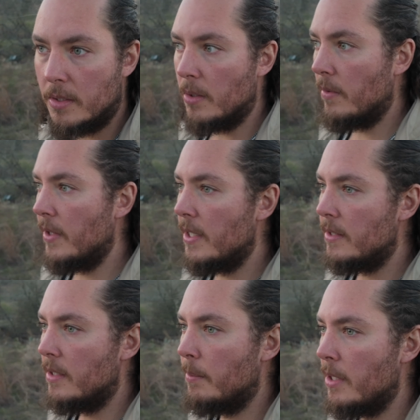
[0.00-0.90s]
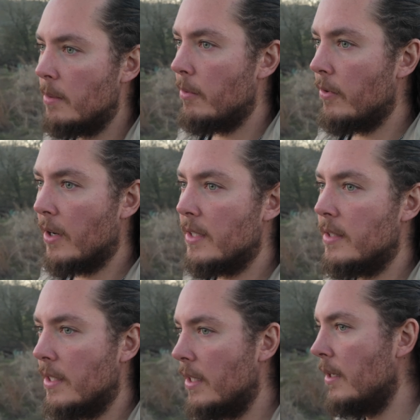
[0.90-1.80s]
So if they see me before I
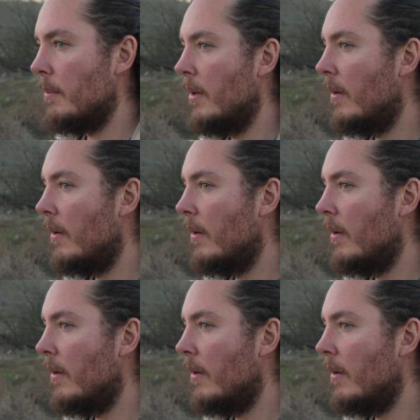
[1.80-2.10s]
see them,